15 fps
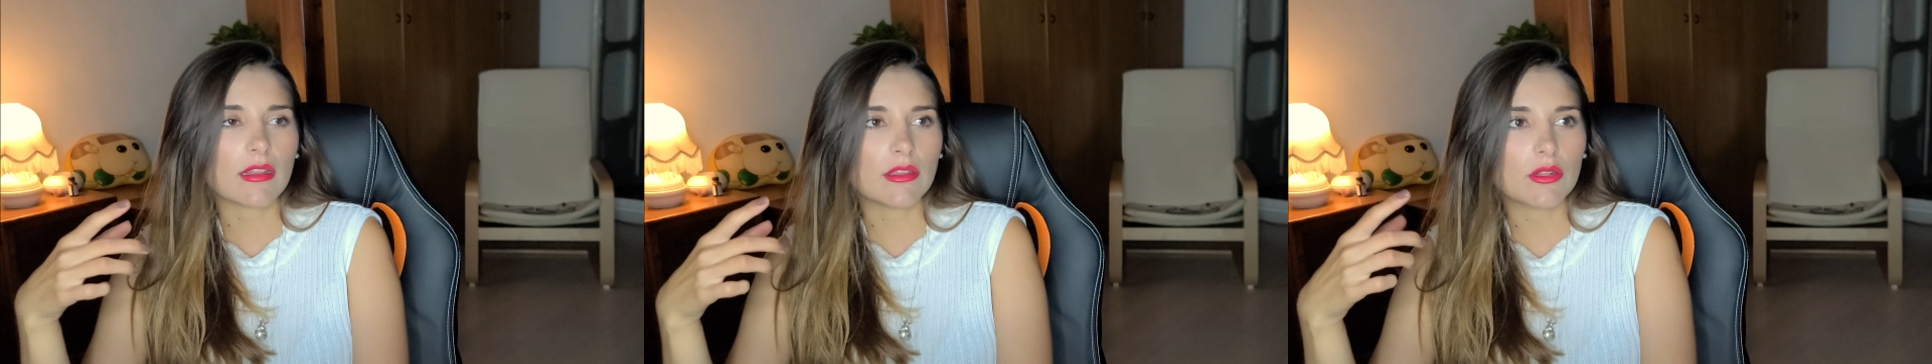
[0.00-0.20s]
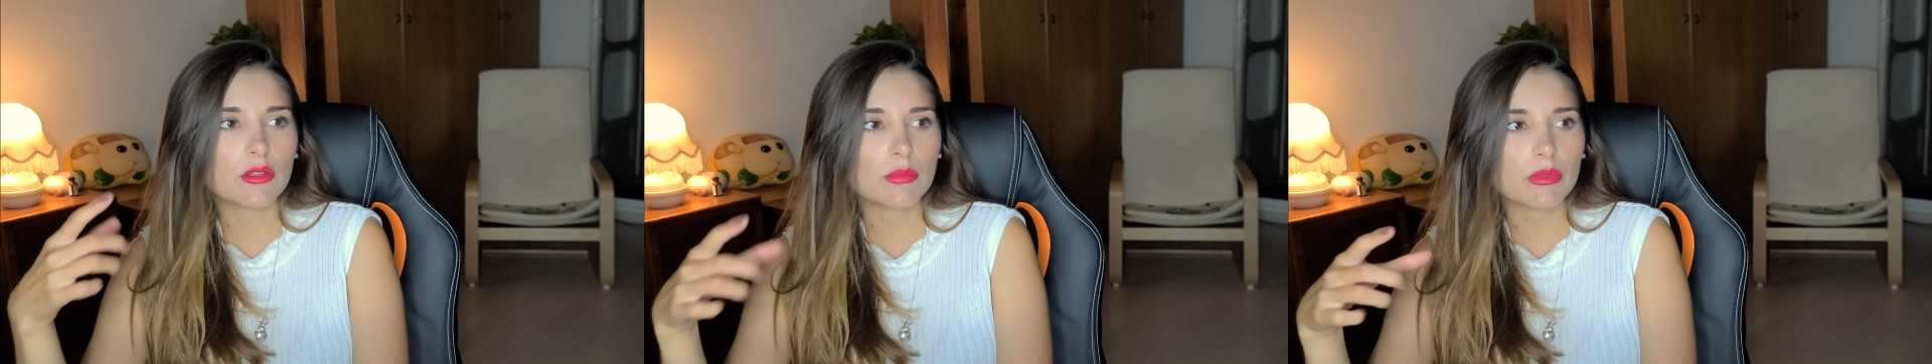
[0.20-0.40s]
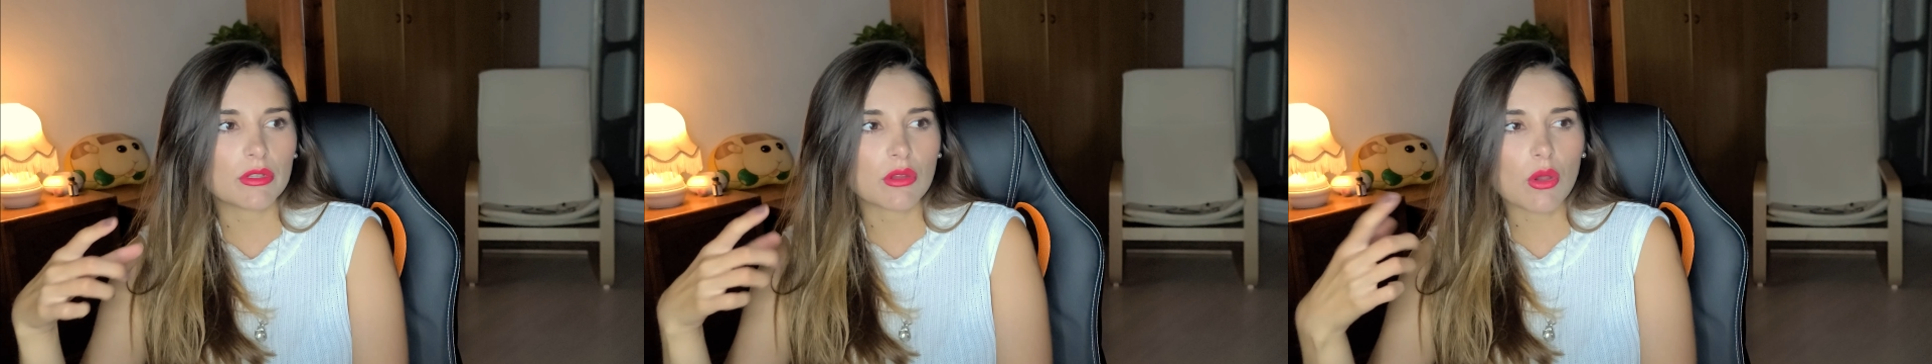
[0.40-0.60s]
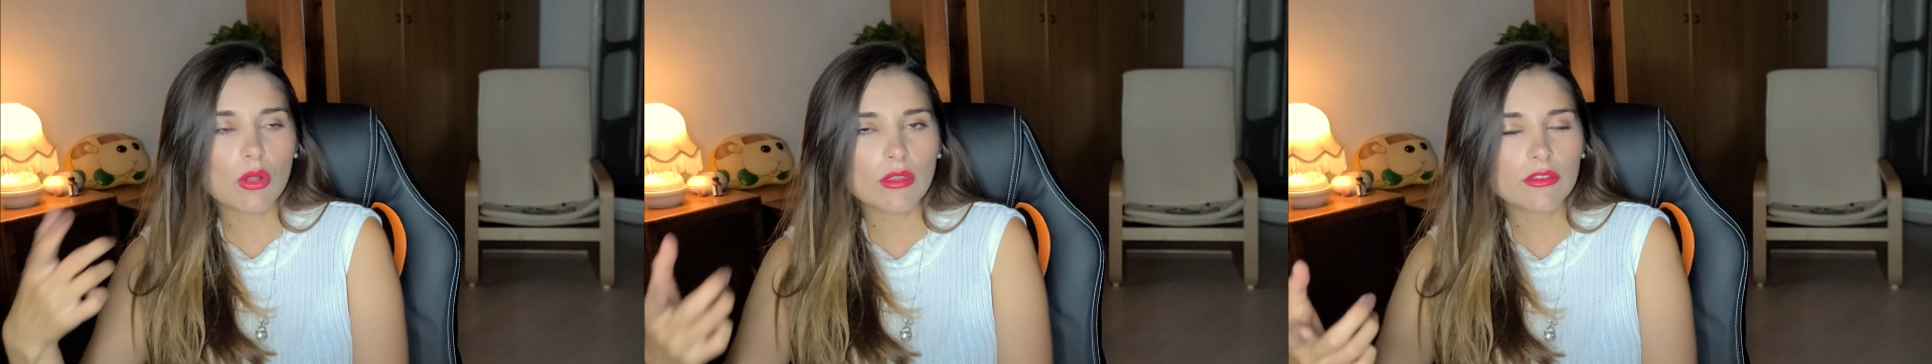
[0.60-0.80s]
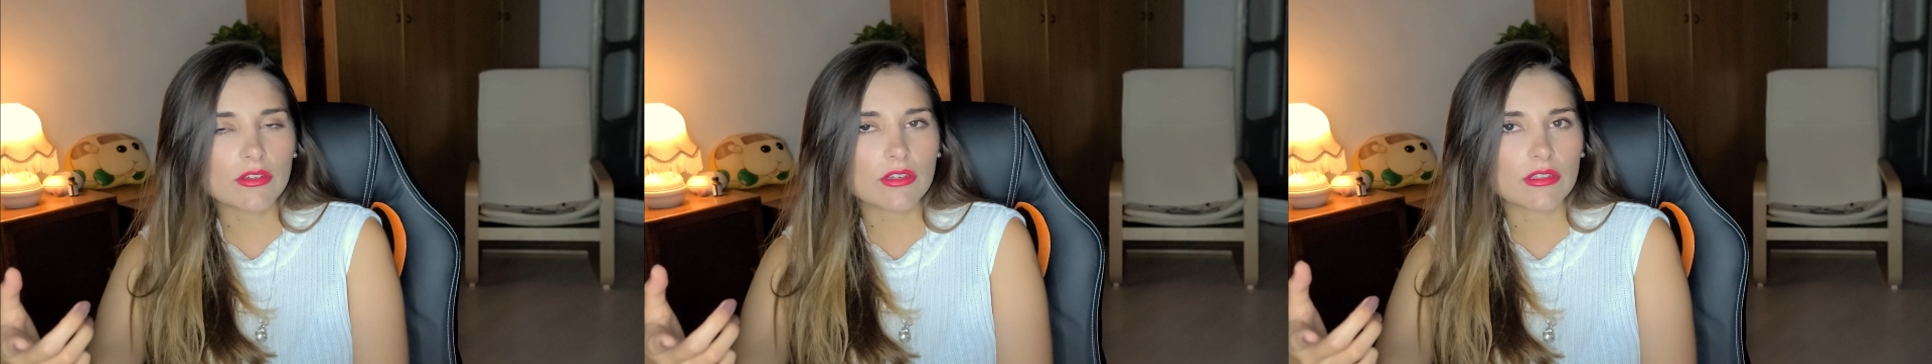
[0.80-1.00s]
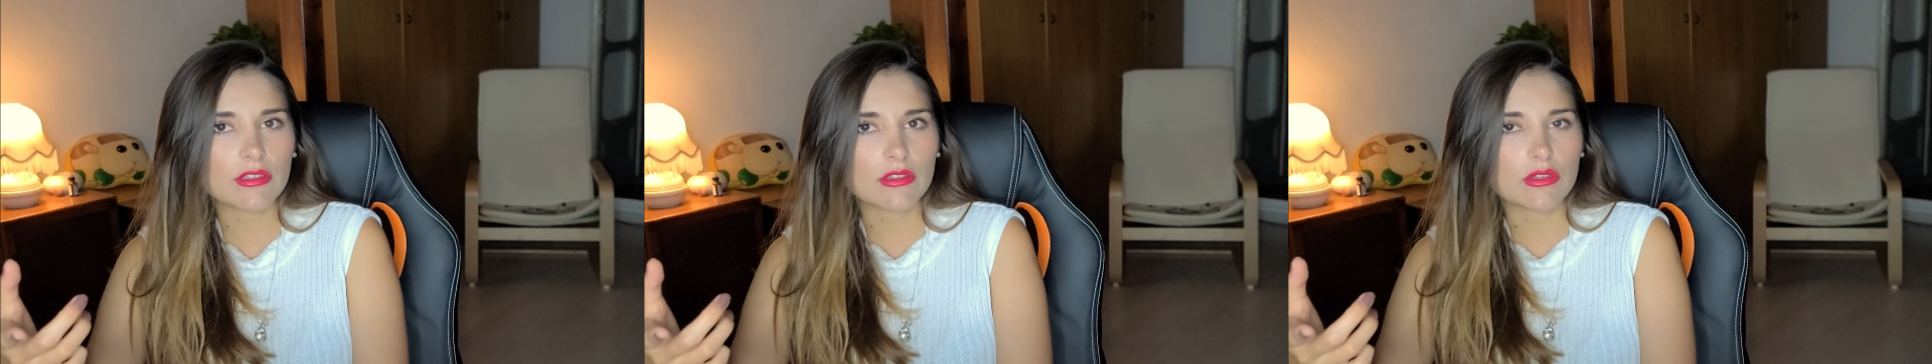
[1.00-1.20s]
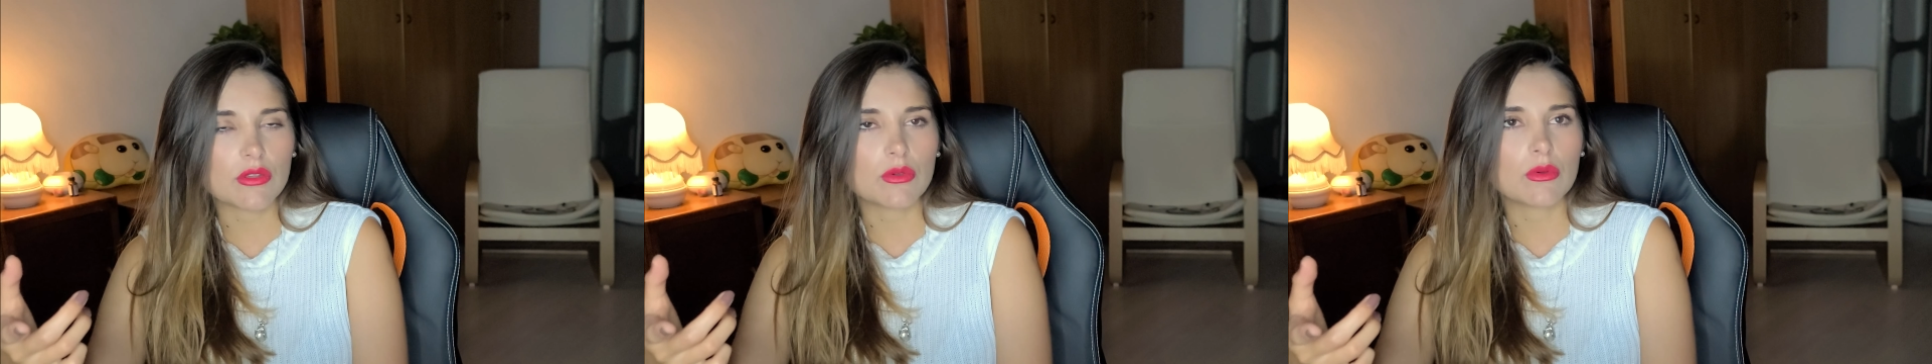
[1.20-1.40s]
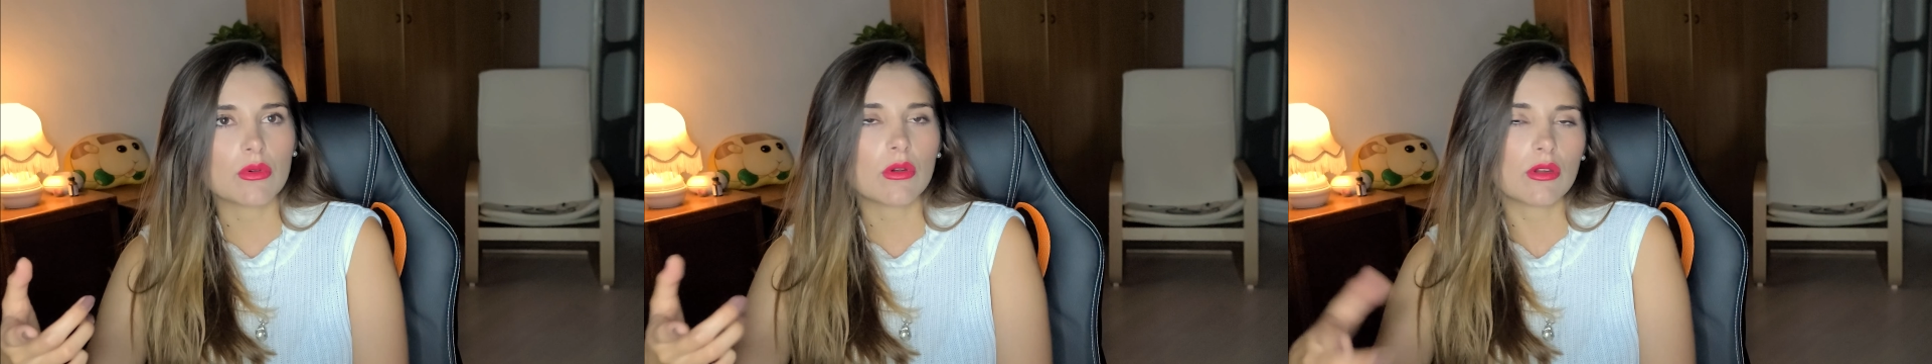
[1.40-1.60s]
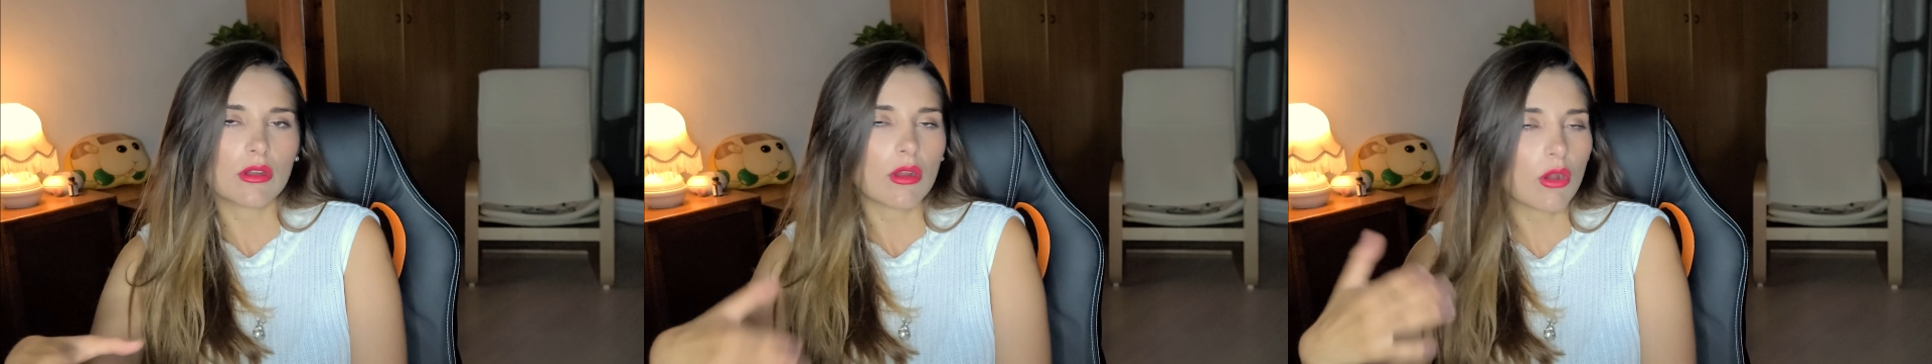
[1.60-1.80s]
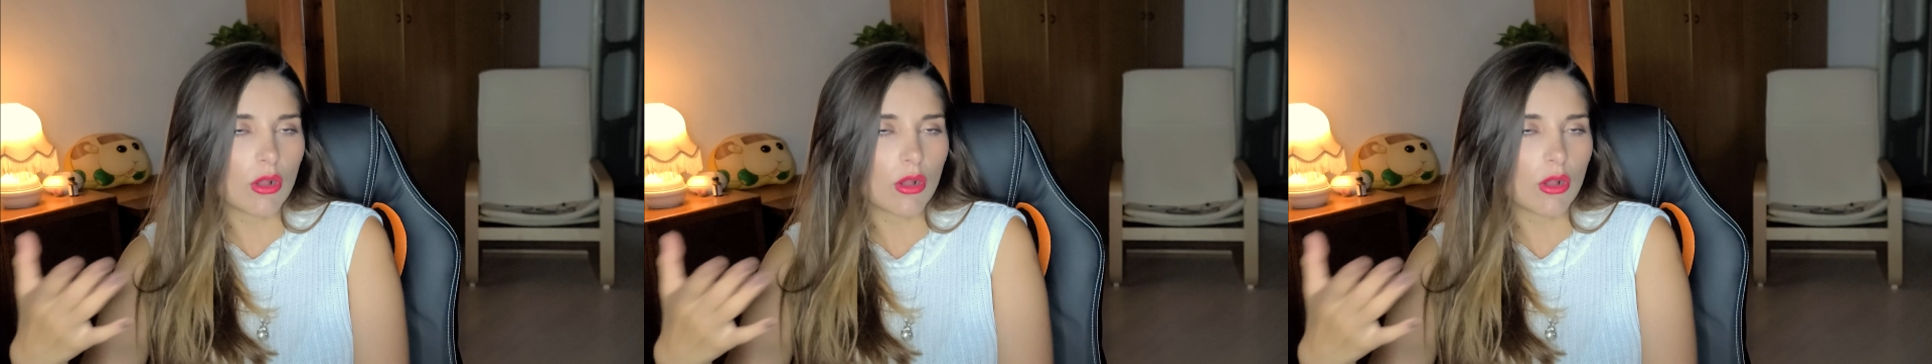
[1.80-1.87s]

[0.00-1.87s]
a little bit older than you or